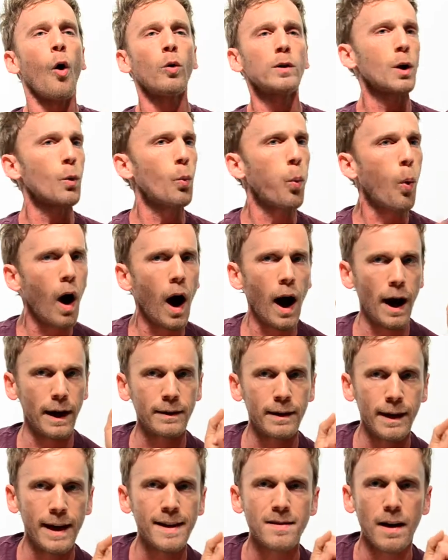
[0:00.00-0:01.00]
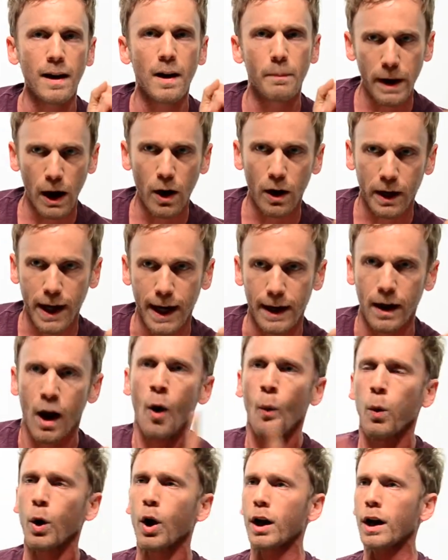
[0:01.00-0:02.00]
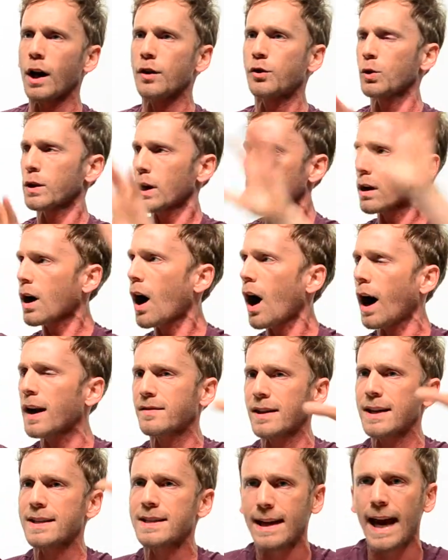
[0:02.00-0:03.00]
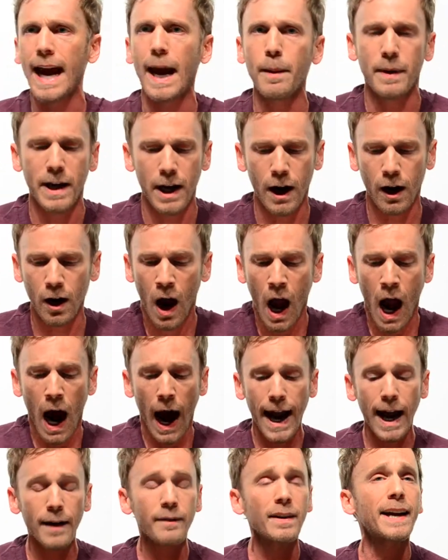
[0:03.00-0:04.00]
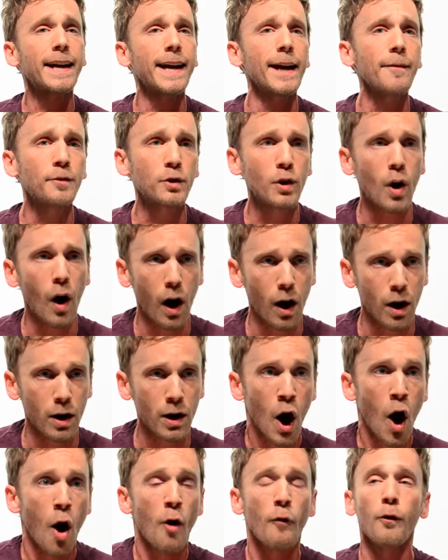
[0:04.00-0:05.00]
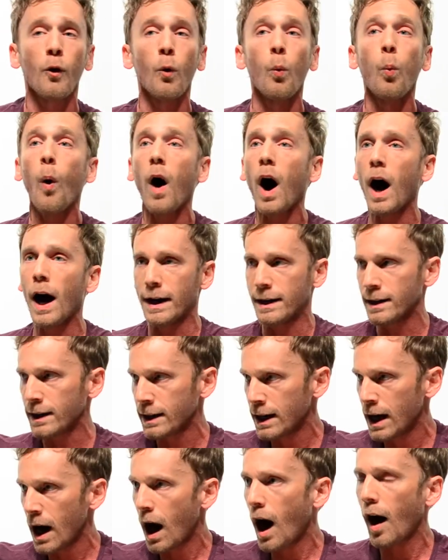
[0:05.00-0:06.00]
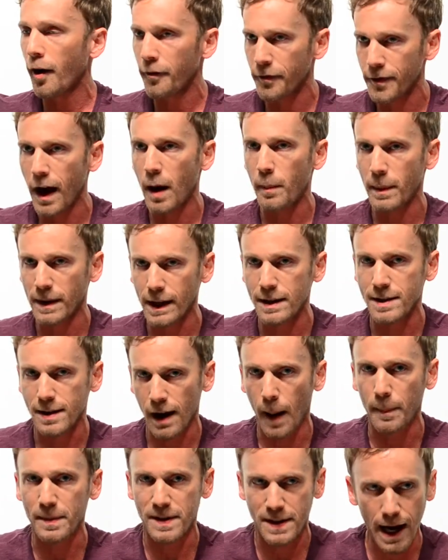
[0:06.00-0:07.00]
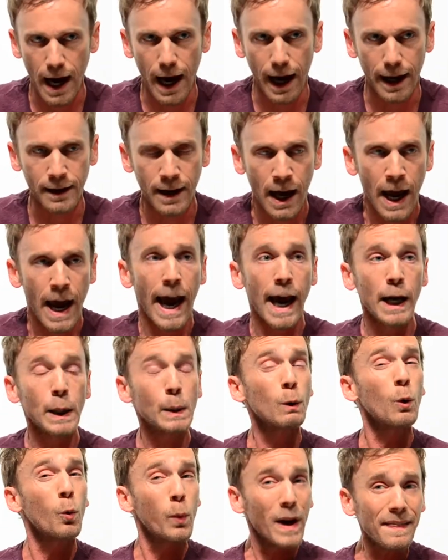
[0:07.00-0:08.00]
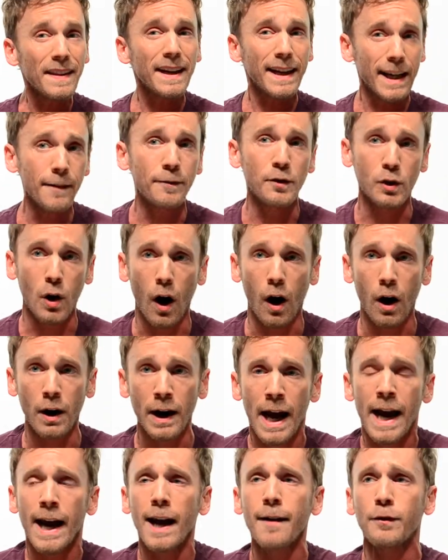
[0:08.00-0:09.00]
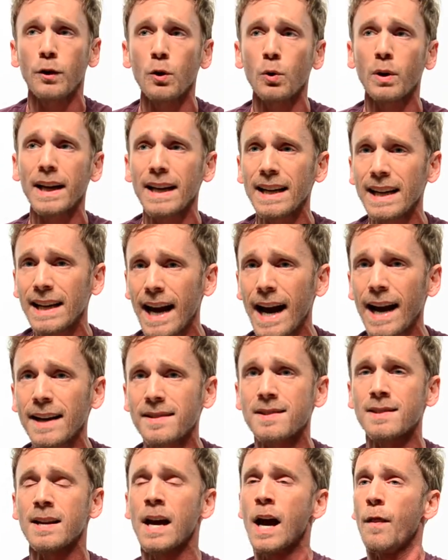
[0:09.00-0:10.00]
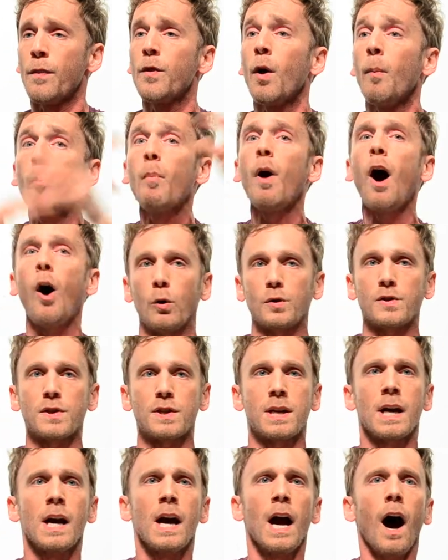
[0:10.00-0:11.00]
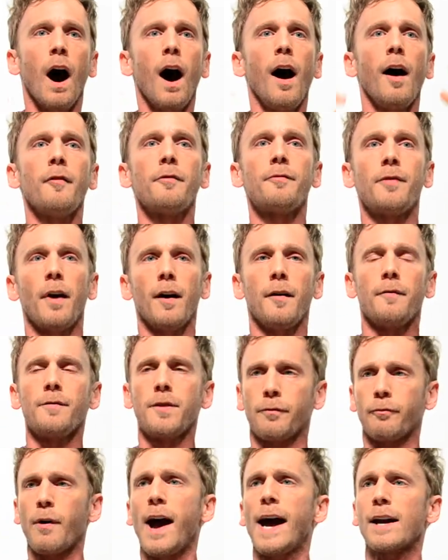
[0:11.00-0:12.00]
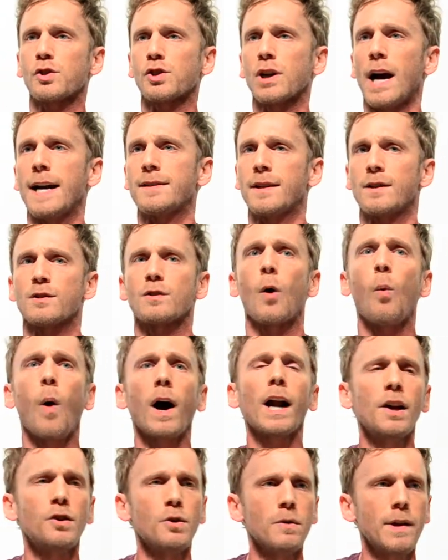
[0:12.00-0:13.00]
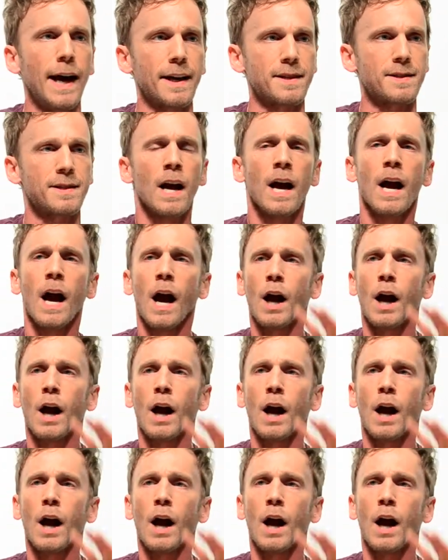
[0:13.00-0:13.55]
Only one is not American. We're going to do a little contest game here. I have a gift card for one of them in the top 10, and you will win the gift card if you can guess the most of, of the franchises. So I want to do this.